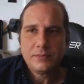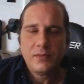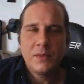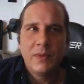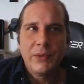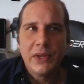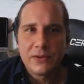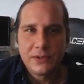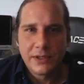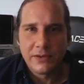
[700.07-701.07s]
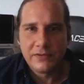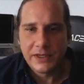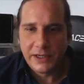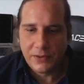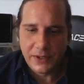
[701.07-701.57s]
maybe I'll do another
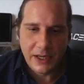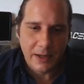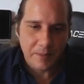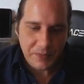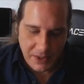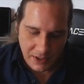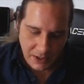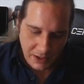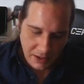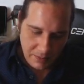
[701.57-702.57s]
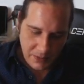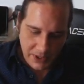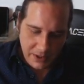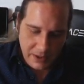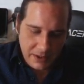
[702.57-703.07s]
video on that. But
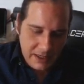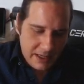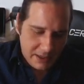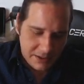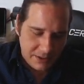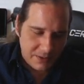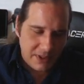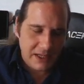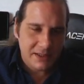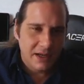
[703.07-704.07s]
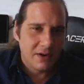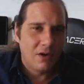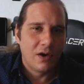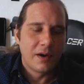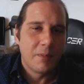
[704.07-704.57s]
yeah, so that's not hard,